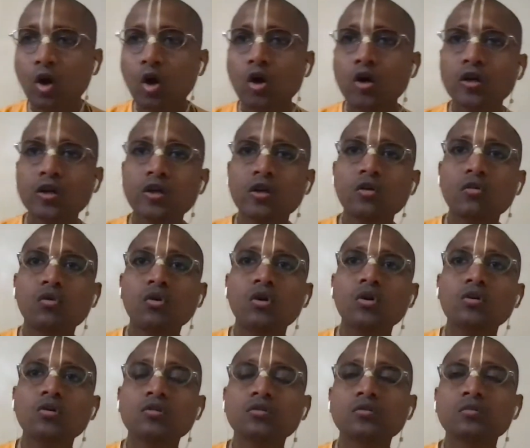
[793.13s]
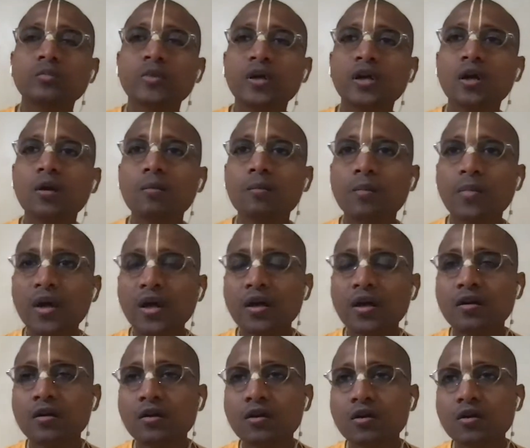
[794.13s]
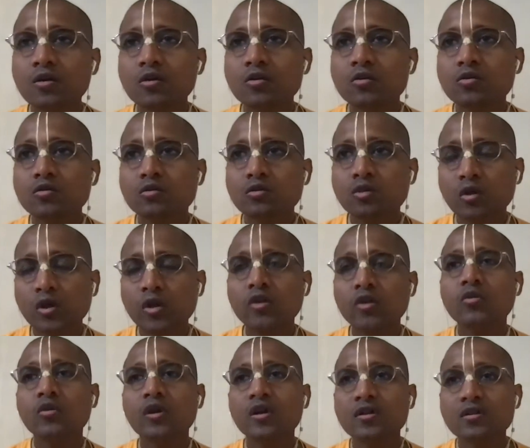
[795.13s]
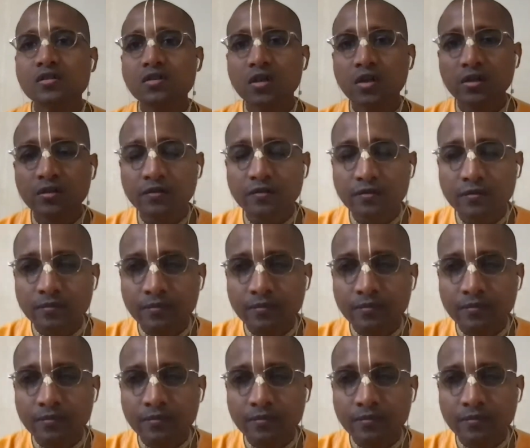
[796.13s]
or do you want to become big so that you can serve?